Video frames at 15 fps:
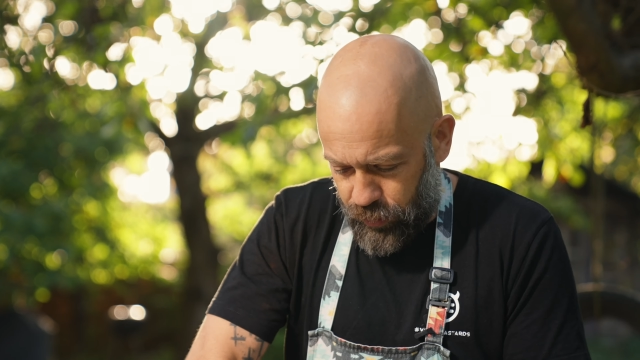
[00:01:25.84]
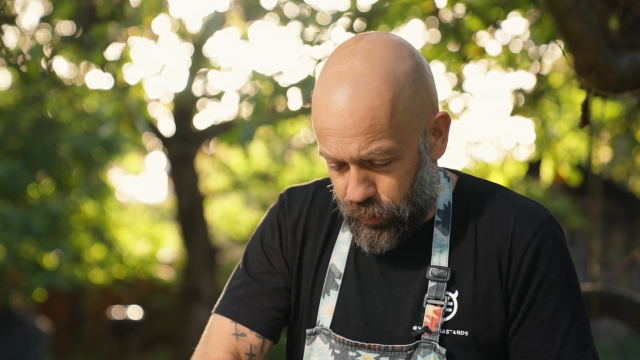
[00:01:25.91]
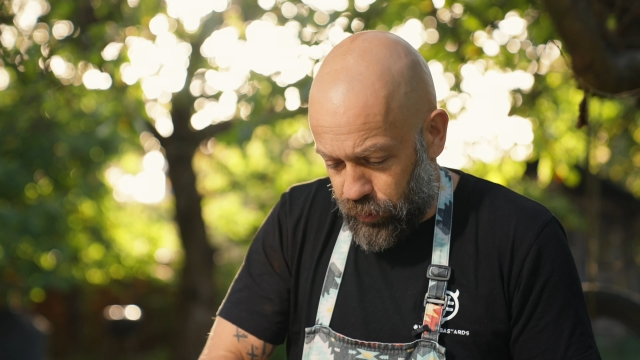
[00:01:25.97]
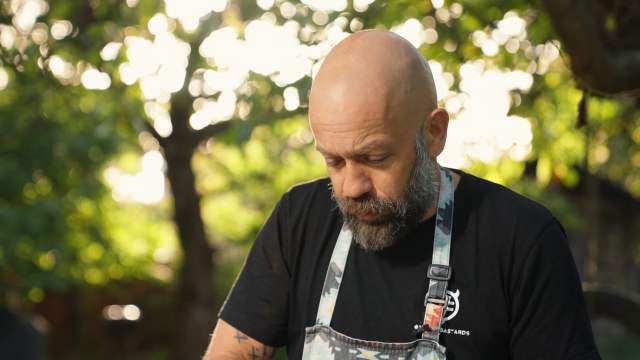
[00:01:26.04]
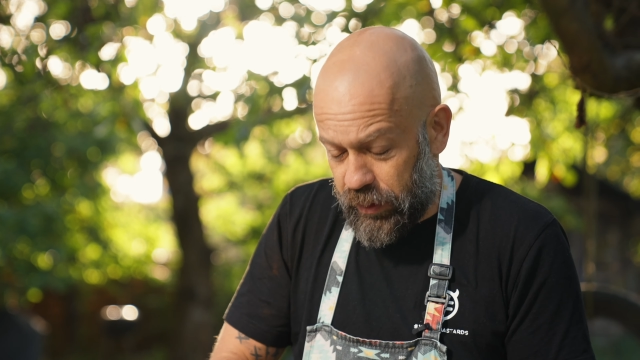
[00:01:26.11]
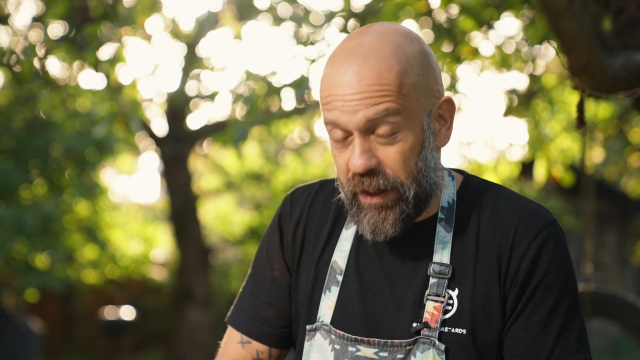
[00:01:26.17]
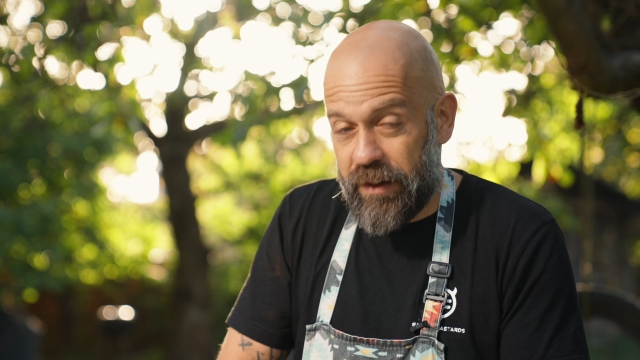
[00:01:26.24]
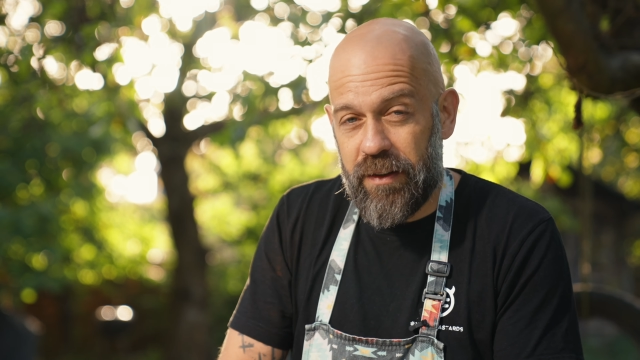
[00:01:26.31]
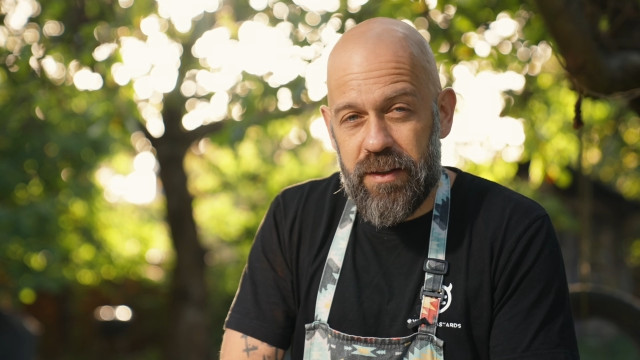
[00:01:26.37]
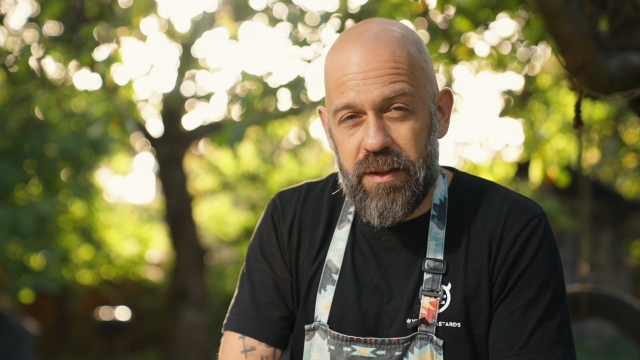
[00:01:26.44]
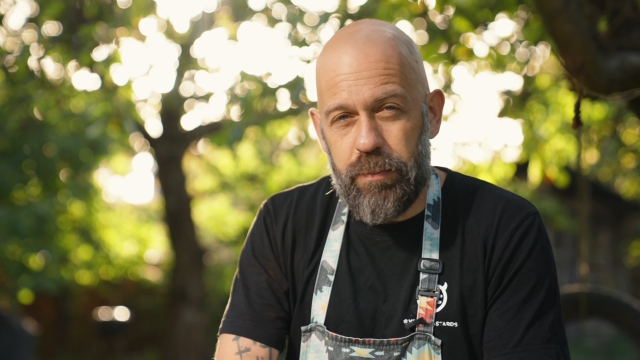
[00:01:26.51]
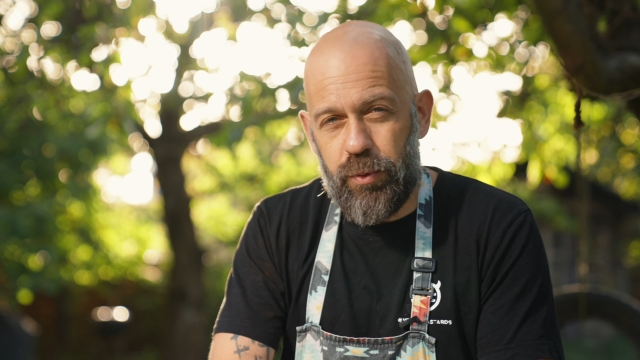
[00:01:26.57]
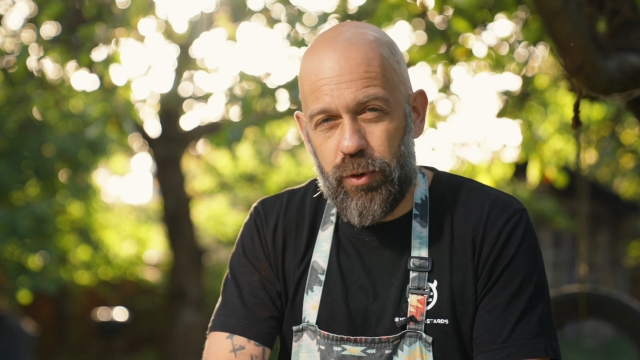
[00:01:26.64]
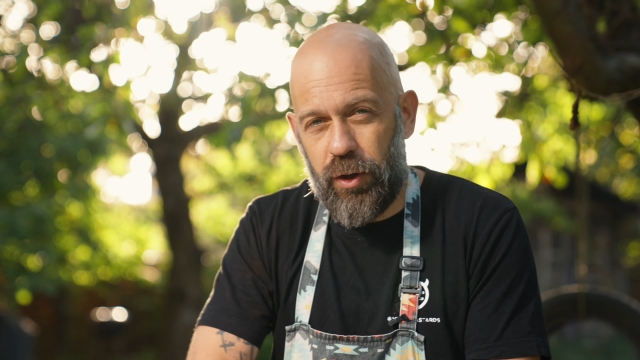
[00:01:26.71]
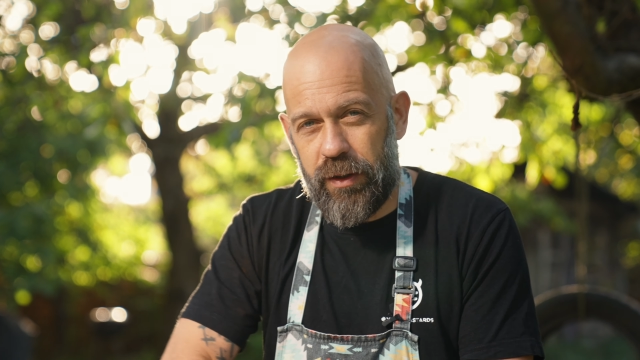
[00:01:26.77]
Gluten is a
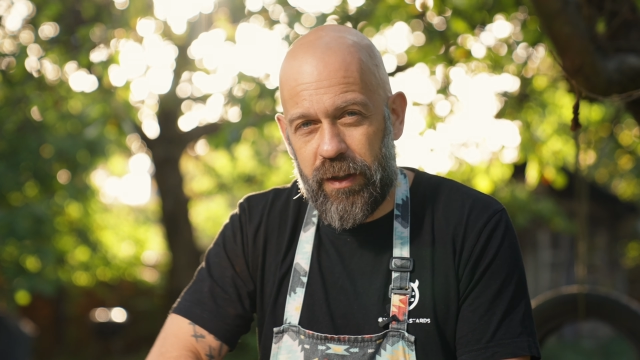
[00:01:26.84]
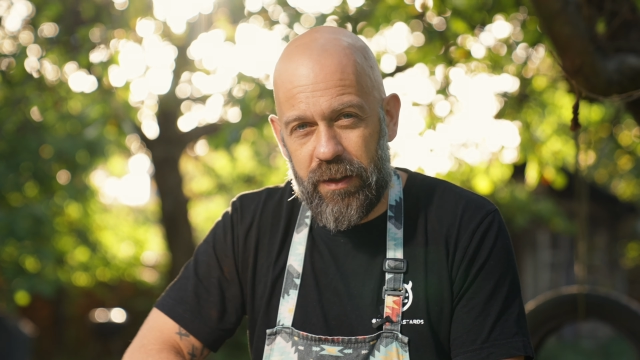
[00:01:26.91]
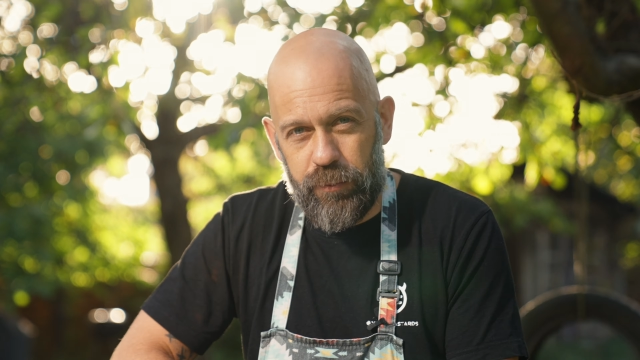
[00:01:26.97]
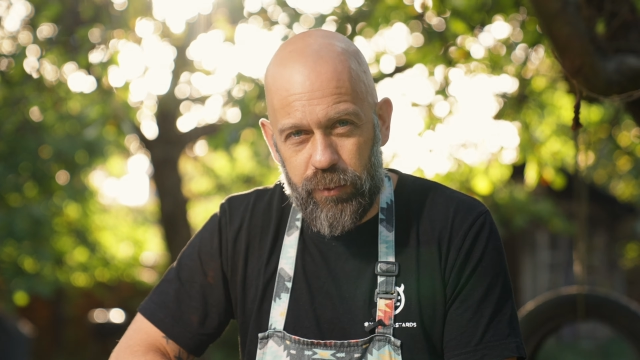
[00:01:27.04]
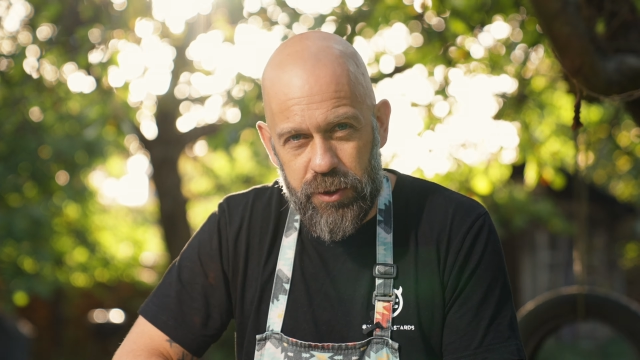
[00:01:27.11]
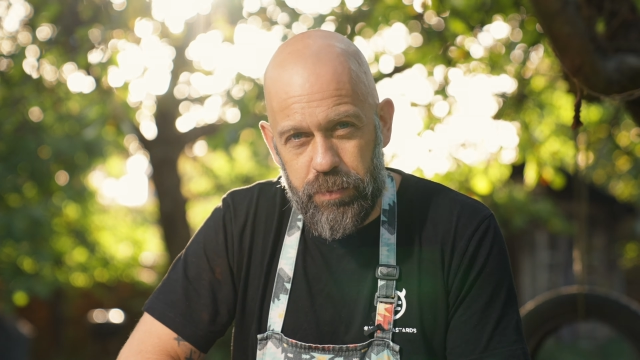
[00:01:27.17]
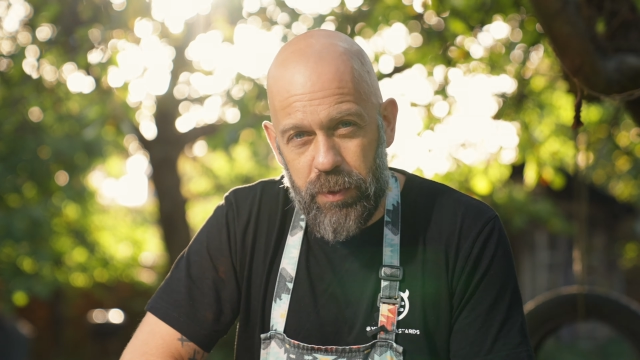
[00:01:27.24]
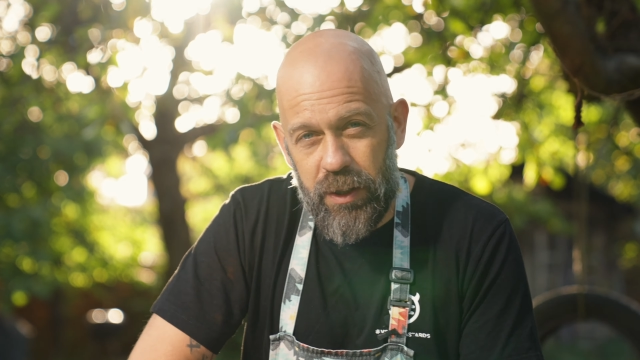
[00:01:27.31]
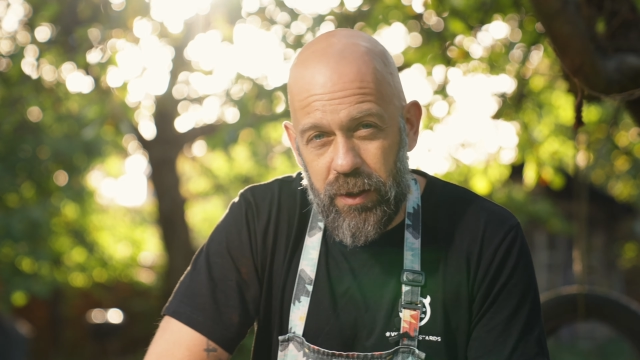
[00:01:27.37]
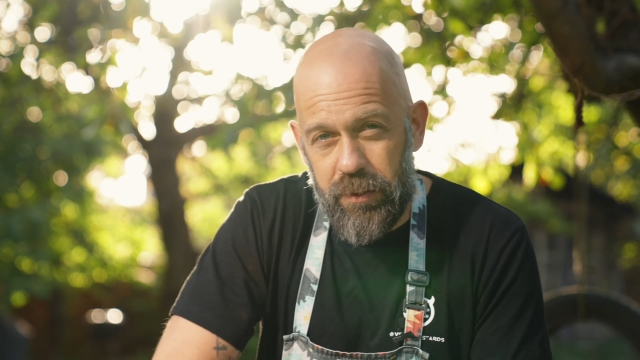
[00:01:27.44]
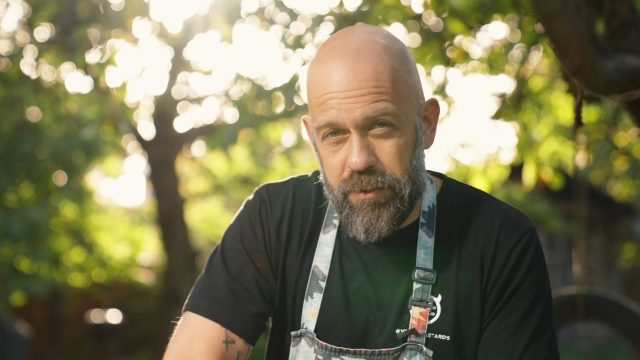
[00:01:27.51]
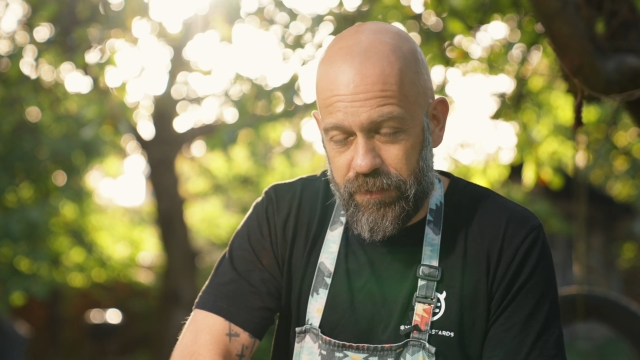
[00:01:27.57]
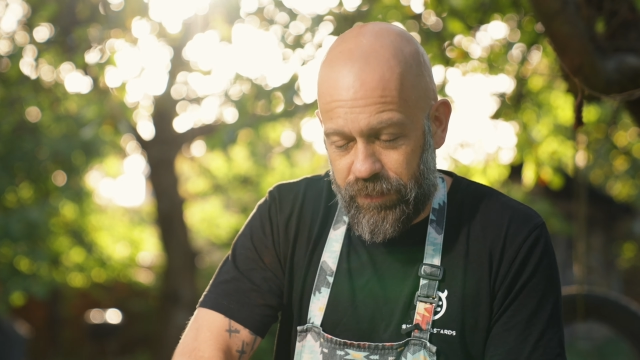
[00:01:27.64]
protein which becomes